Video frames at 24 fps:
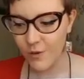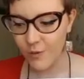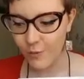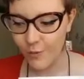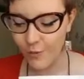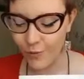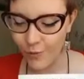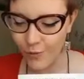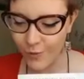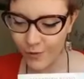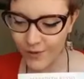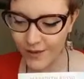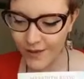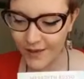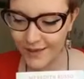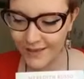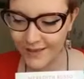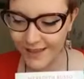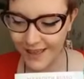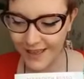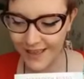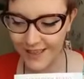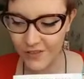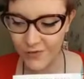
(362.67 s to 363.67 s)
Morgan
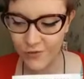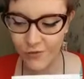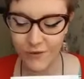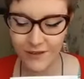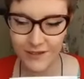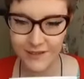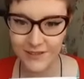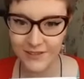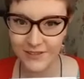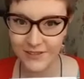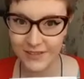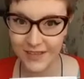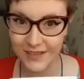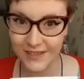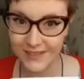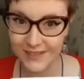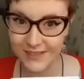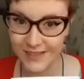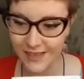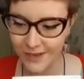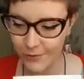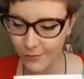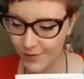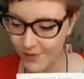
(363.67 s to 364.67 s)
is
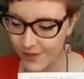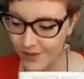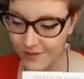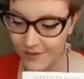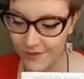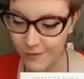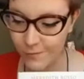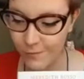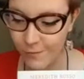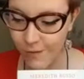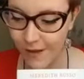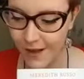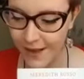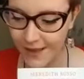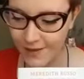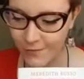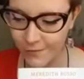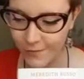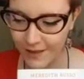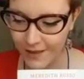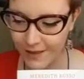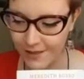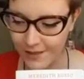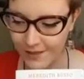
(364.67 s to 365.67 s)
transgender, which is a
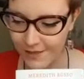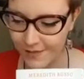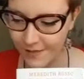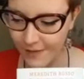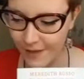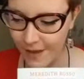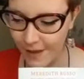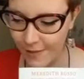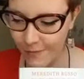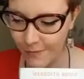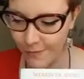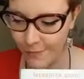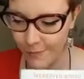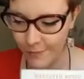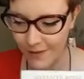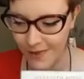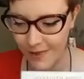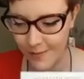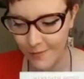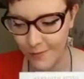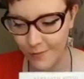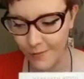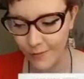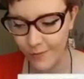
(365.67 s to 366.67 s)
wide-ranging term for
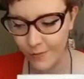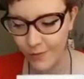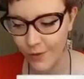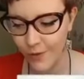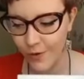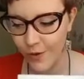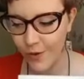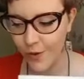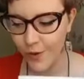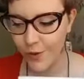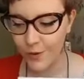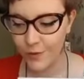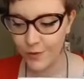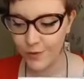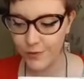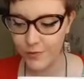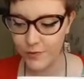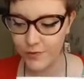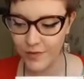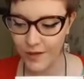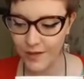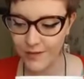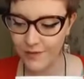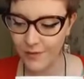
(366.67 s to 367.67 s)
people whose
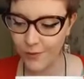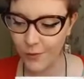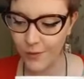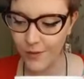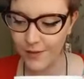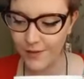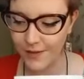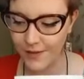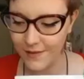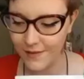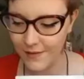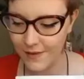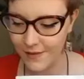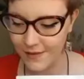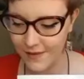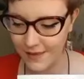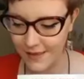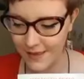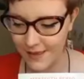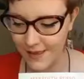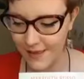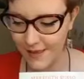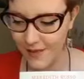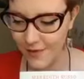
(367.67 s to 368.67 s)
gender
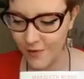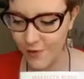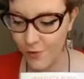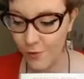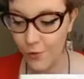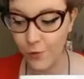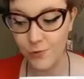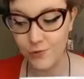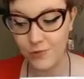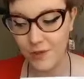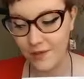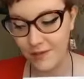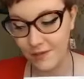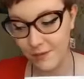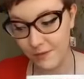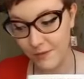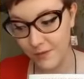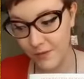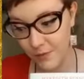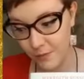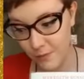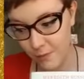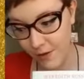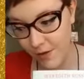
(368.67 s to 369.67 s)
identity or gender
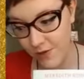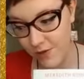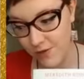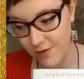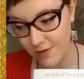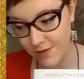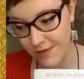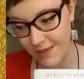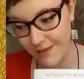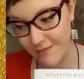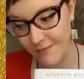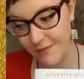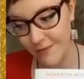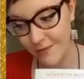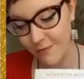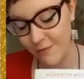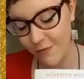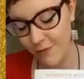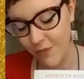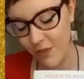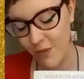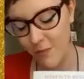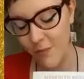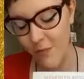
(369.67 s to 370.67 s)
expression differs
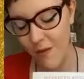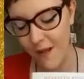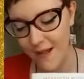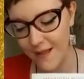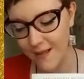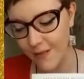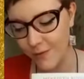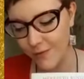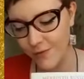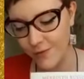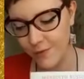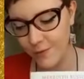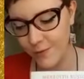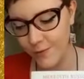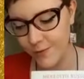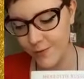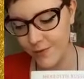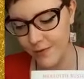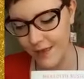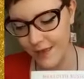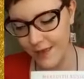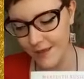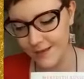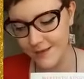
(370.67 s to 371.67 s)
from the biological
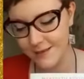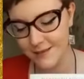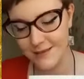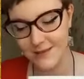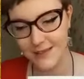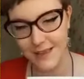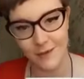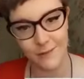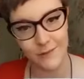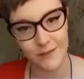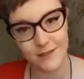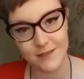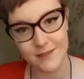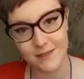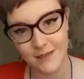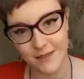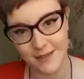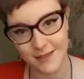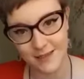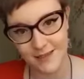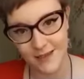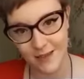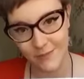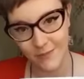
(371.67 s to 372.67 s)
sex they were
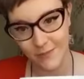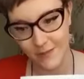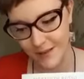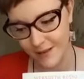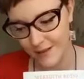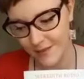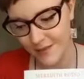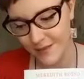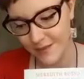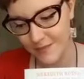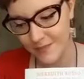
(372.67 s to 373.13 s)
assigned at birth.